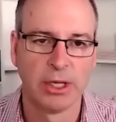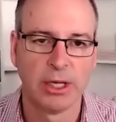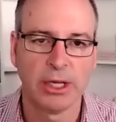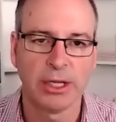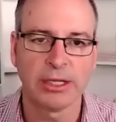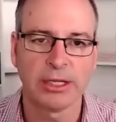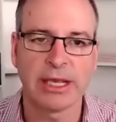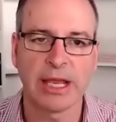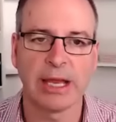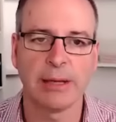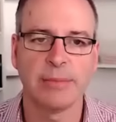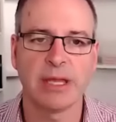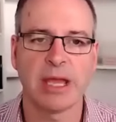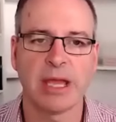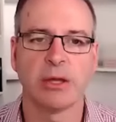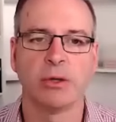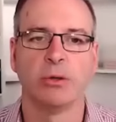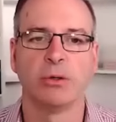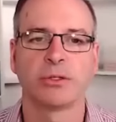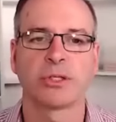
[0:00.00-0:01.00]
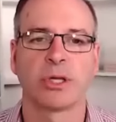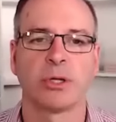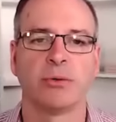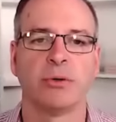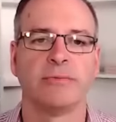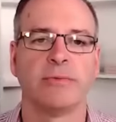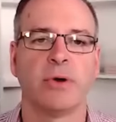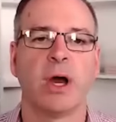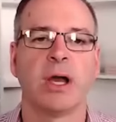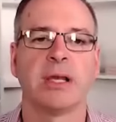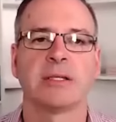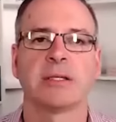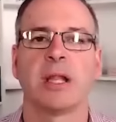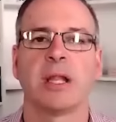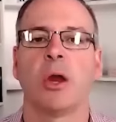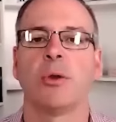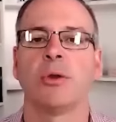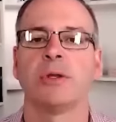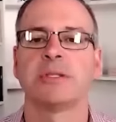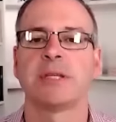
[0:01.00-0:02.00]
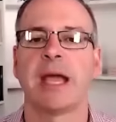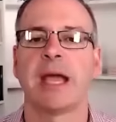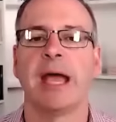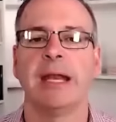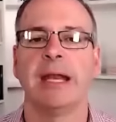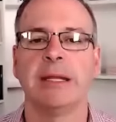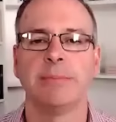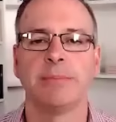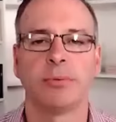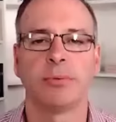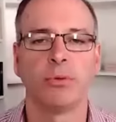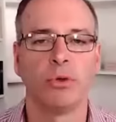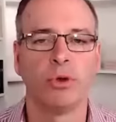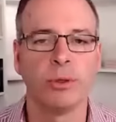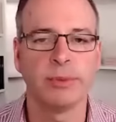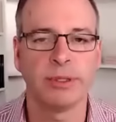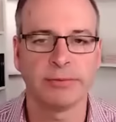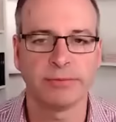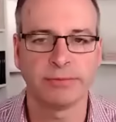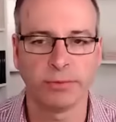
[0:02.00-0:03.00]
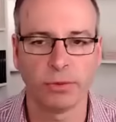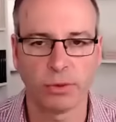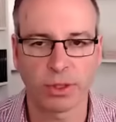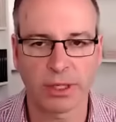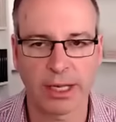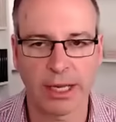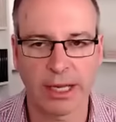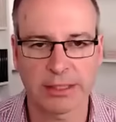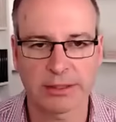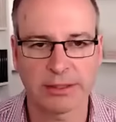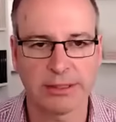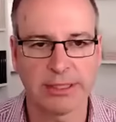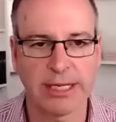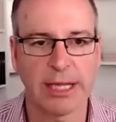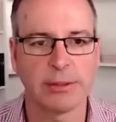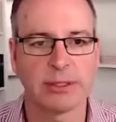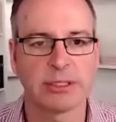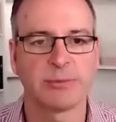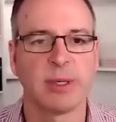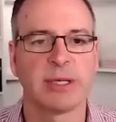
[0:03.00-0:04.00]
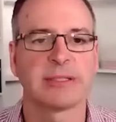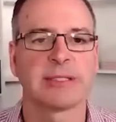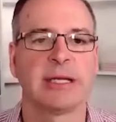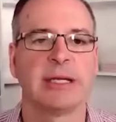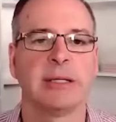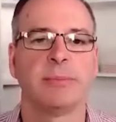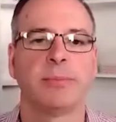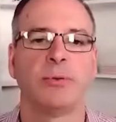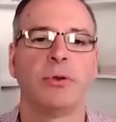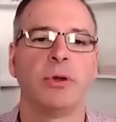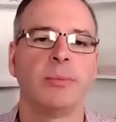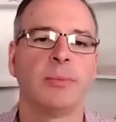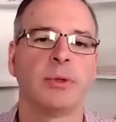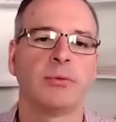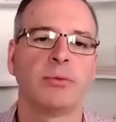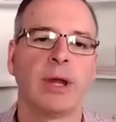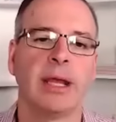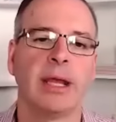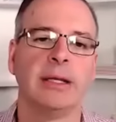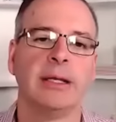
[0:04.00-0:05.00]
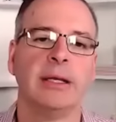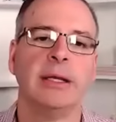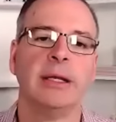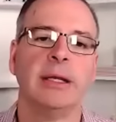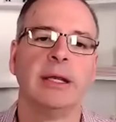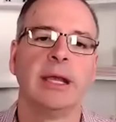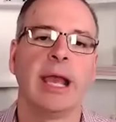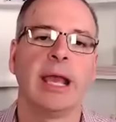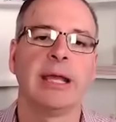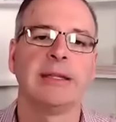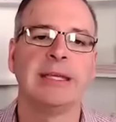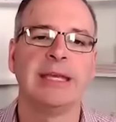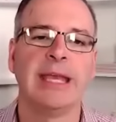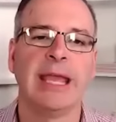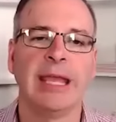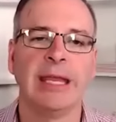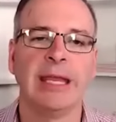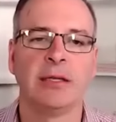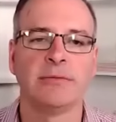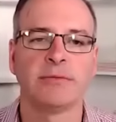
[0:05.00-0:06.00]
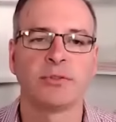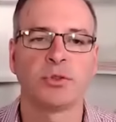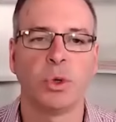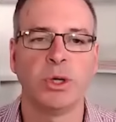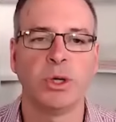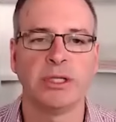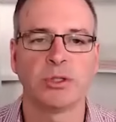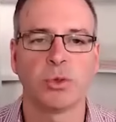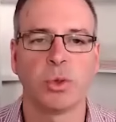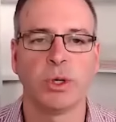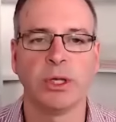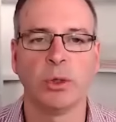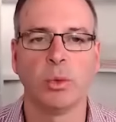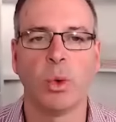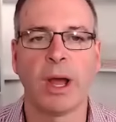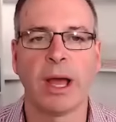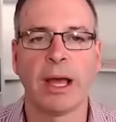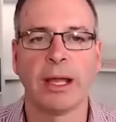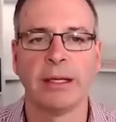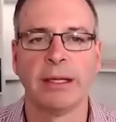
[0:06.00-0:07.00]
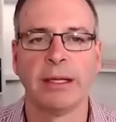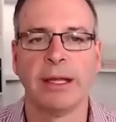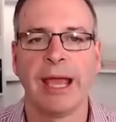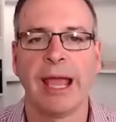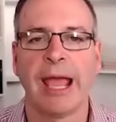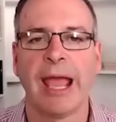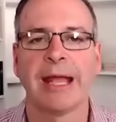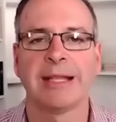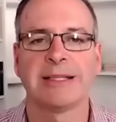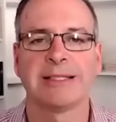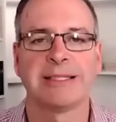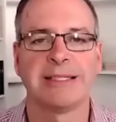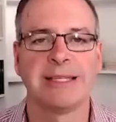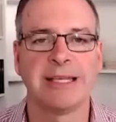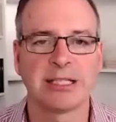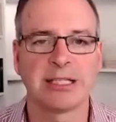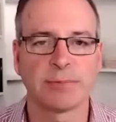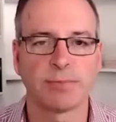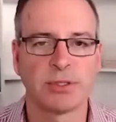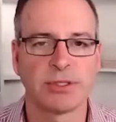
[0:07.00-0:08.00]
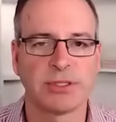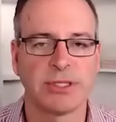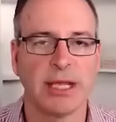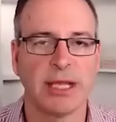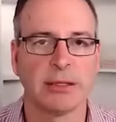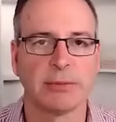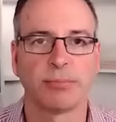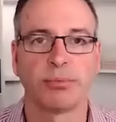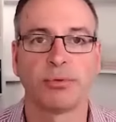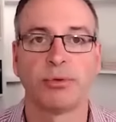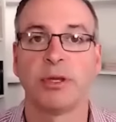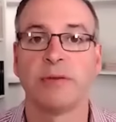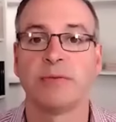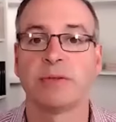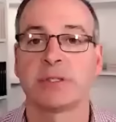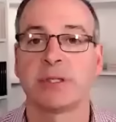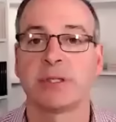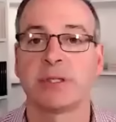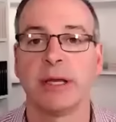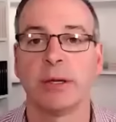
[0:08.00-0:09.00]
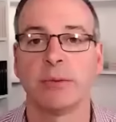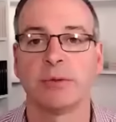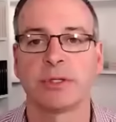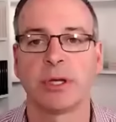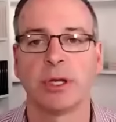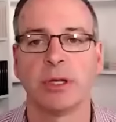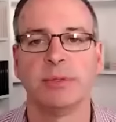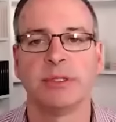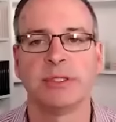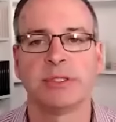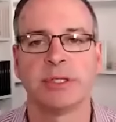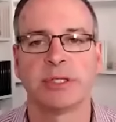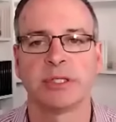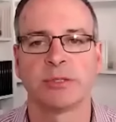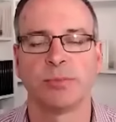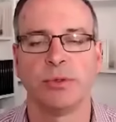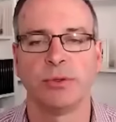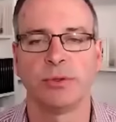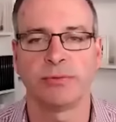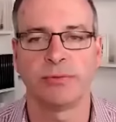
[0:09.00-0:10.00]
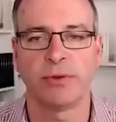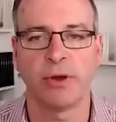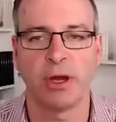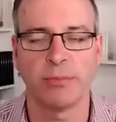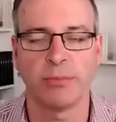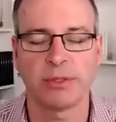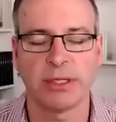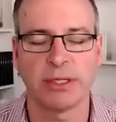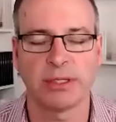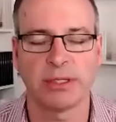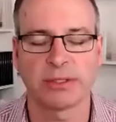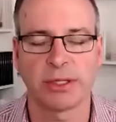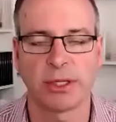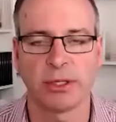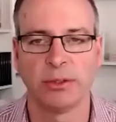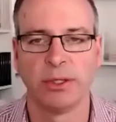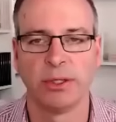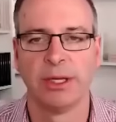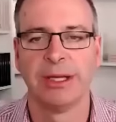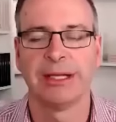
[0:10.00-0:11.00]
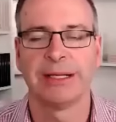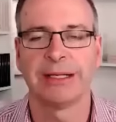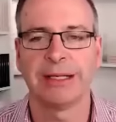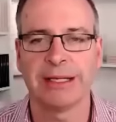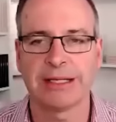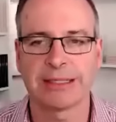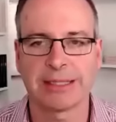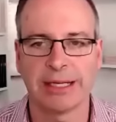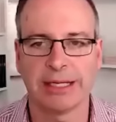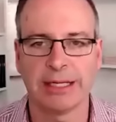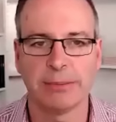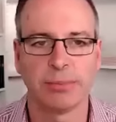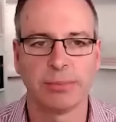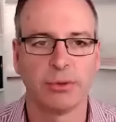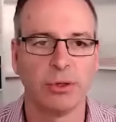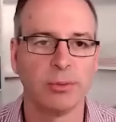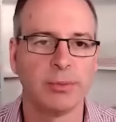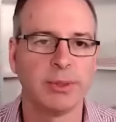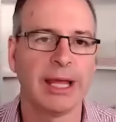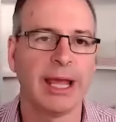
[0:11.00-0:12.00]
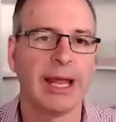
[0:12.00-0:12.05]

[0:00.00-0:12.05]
The RBA also revised lower its unemployment forecast. It now expects unemployment rate at the end of 2021 at 6%. Previously, that was going to be 6.5%, so less unemployment.